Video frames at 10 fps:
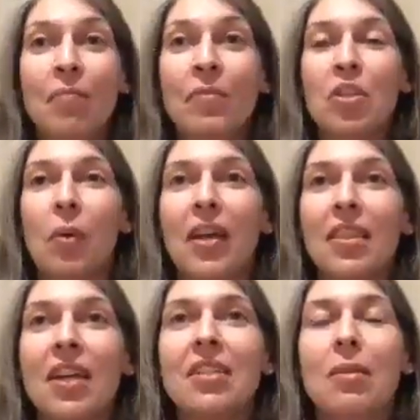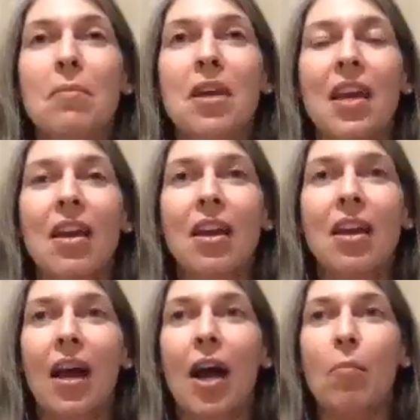So I think, to me,
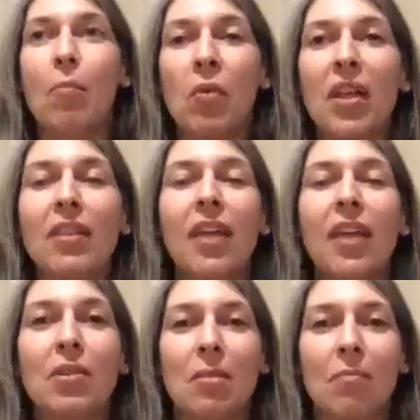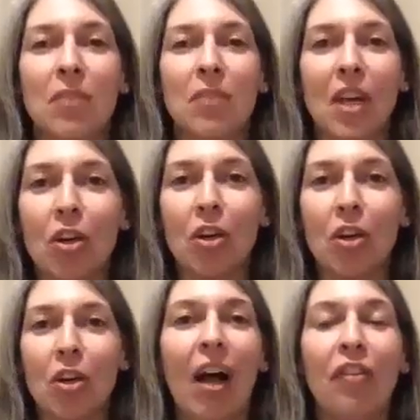when we label something good,
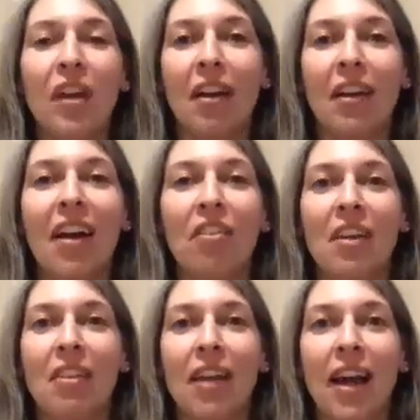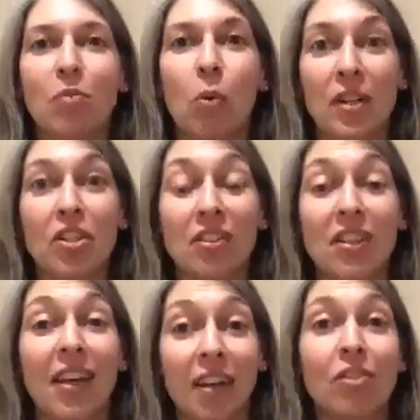bad, healthy, unhealthy, that's where we start to
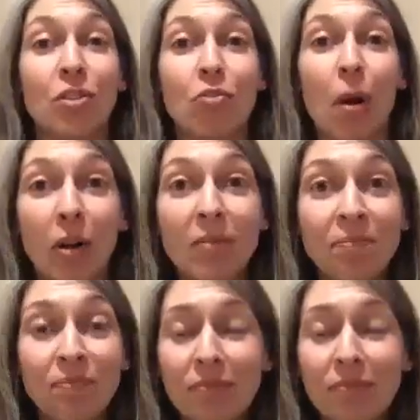get into trouble.